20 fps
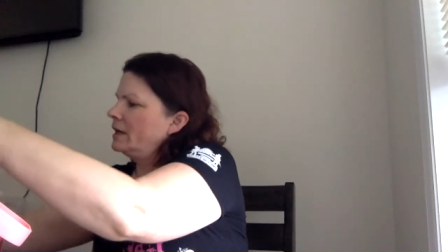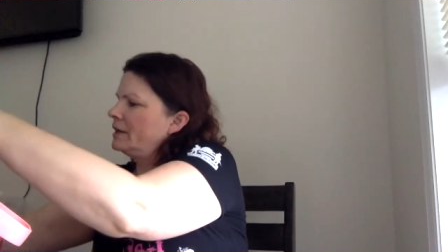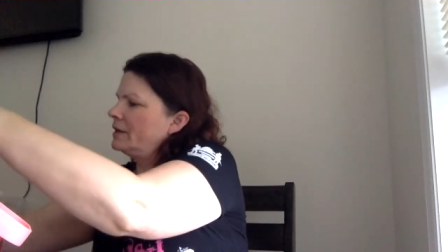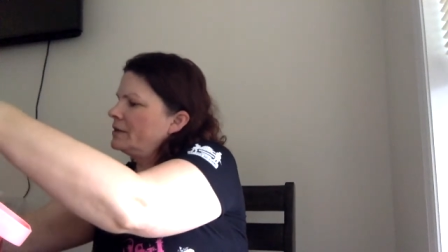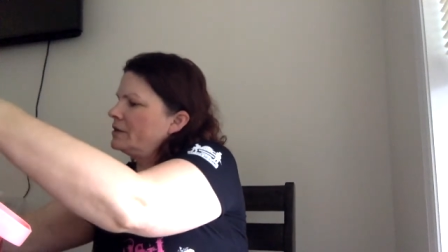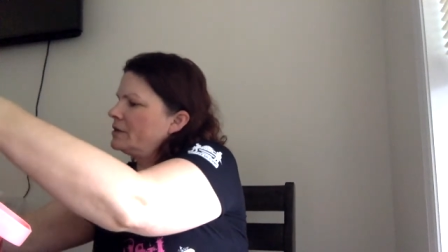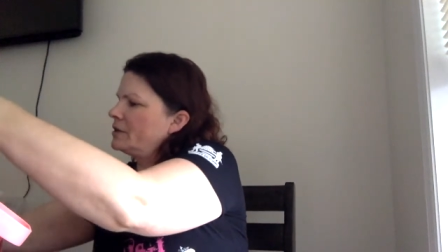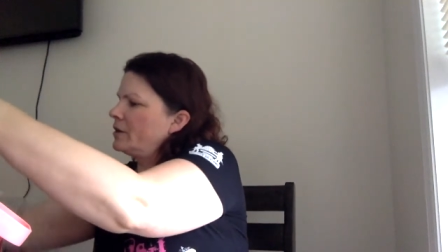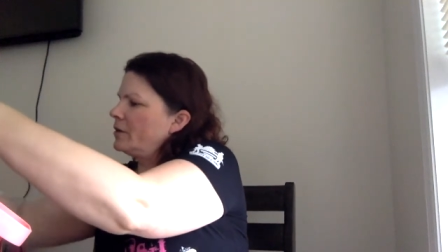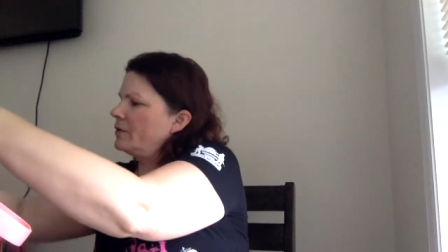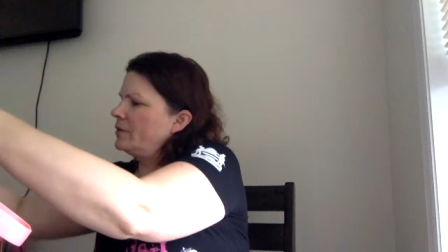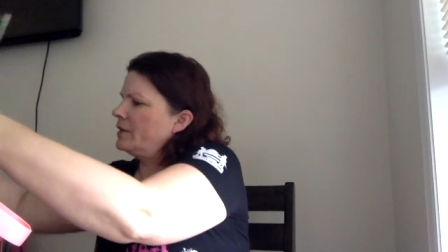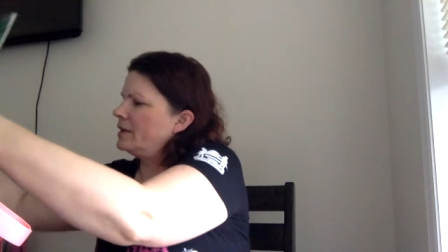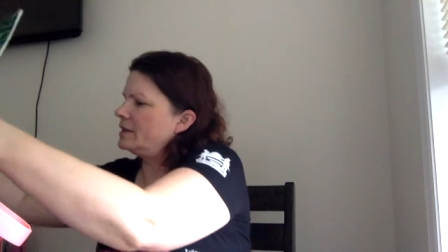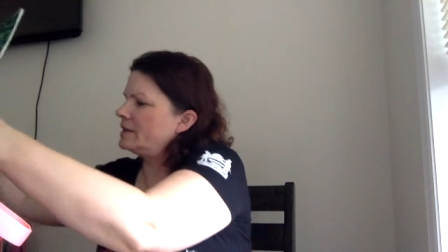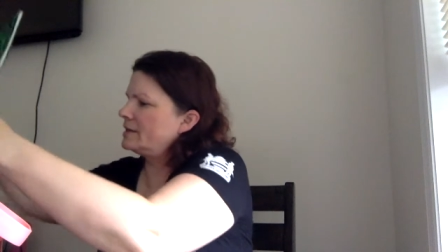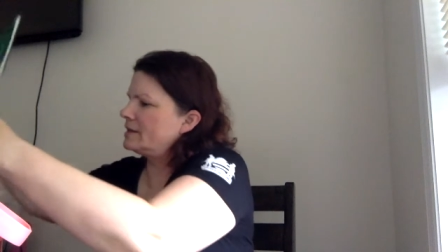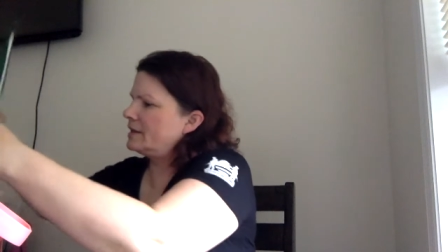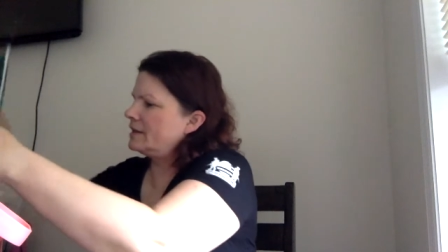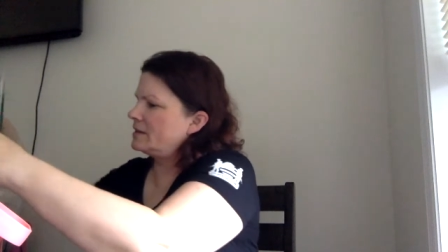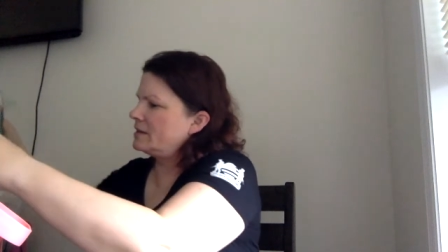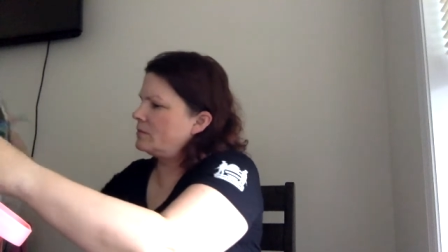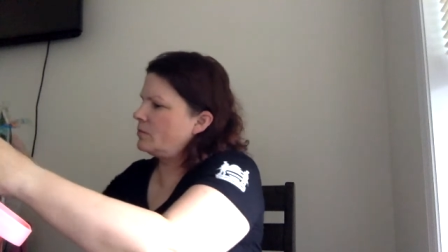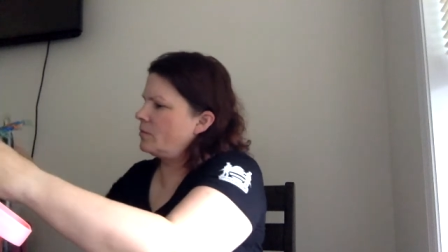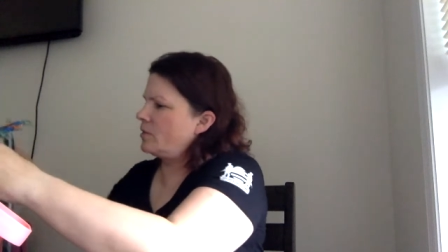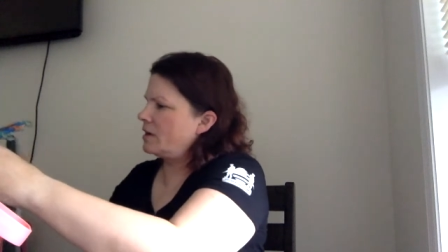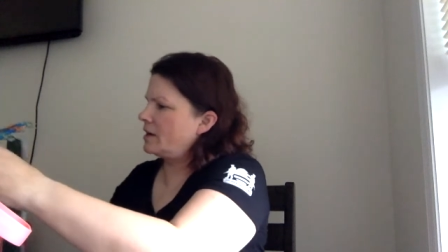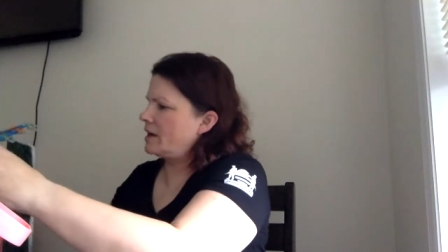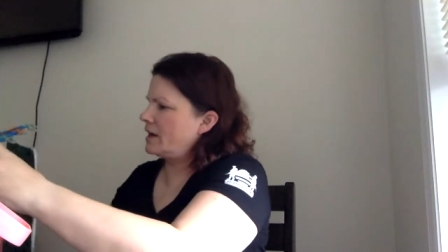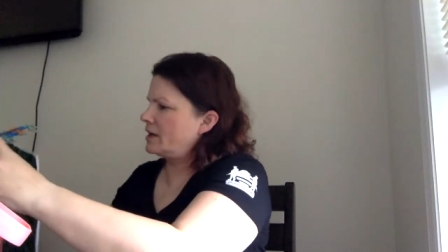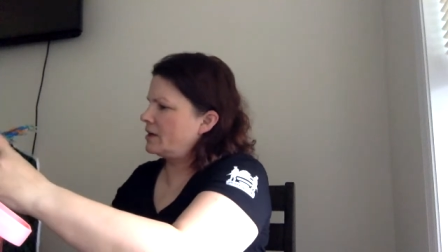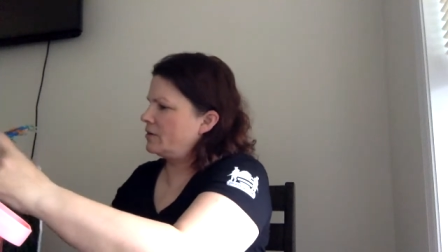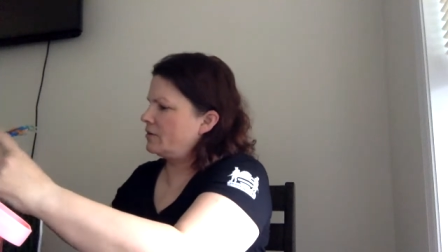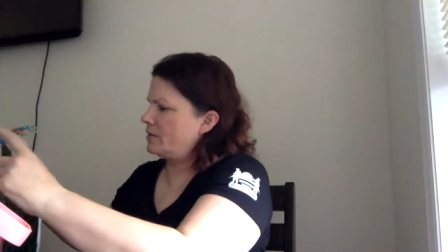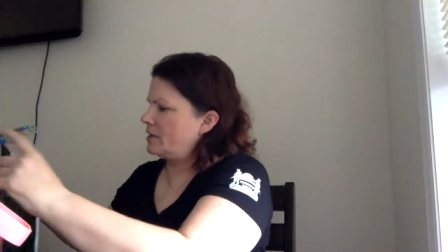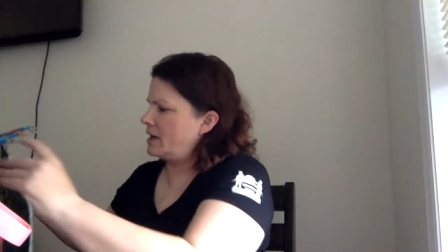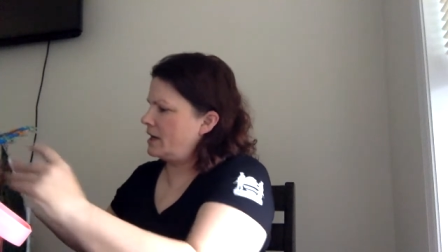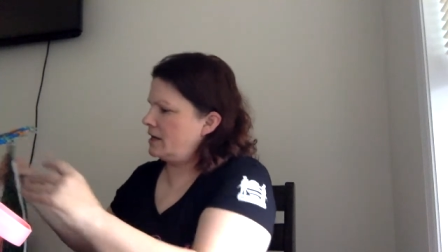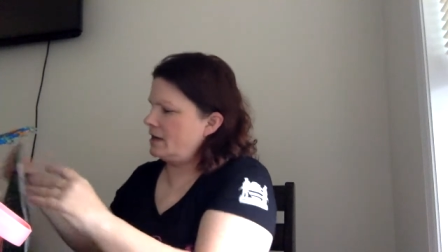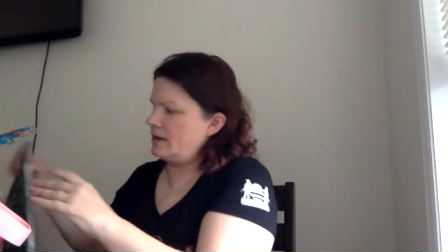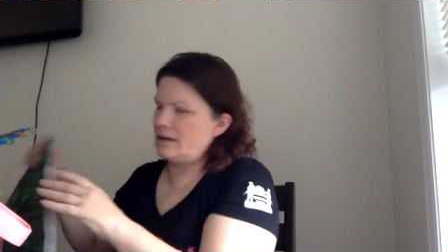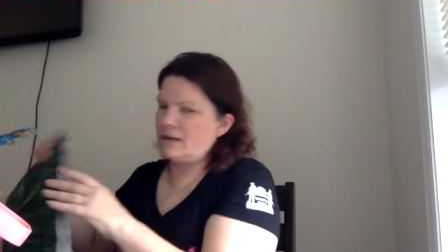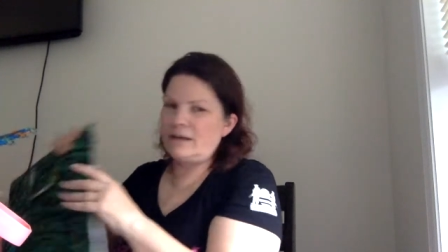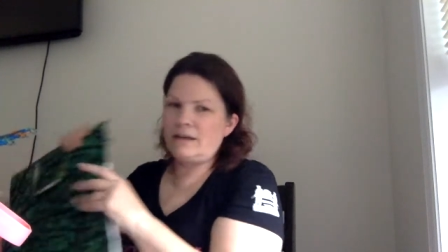So this is one I created.